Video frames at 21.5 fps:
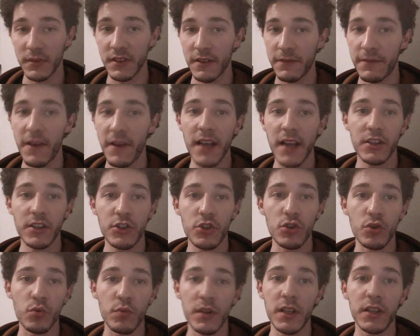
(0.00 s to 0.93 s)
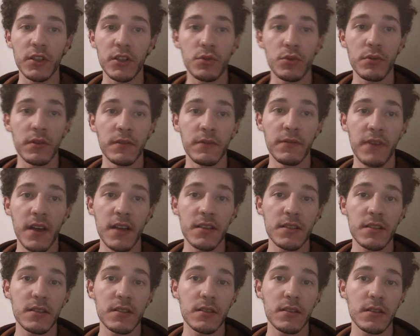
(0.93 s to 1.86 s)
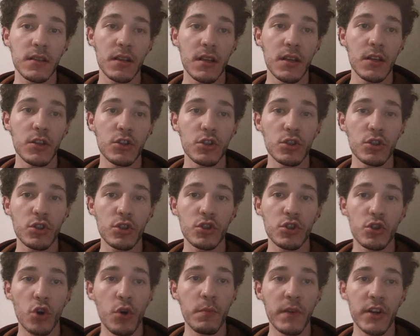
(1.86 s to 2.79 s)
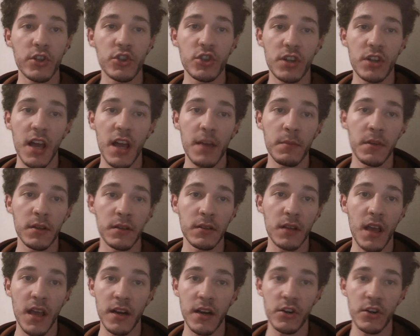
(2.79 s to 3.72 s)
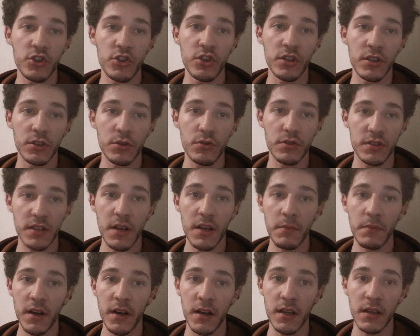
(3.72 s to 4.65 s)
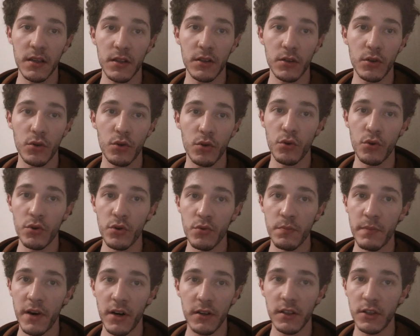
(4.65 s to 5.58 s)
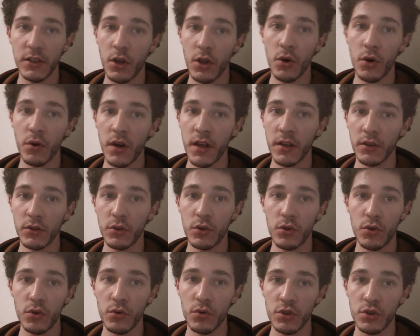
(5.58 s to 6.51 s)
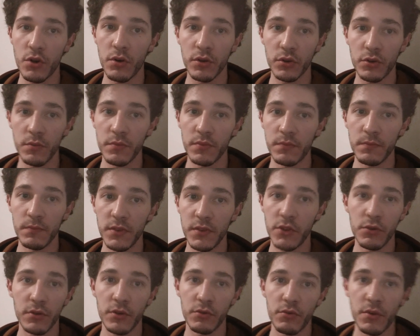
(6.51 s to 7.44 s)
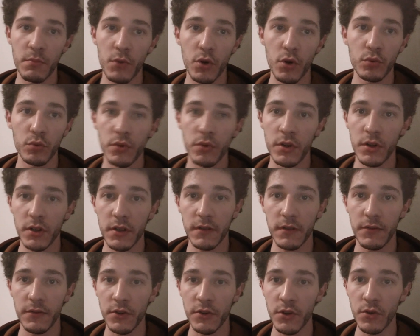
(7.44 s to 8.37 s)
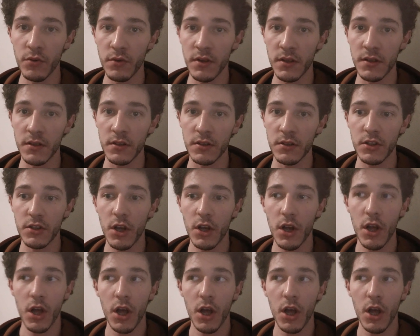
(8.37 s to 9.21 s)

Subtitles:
The fact that you're willing to invest so much time and energy into somebody who you barely know and who's going to be doing remote work for you is,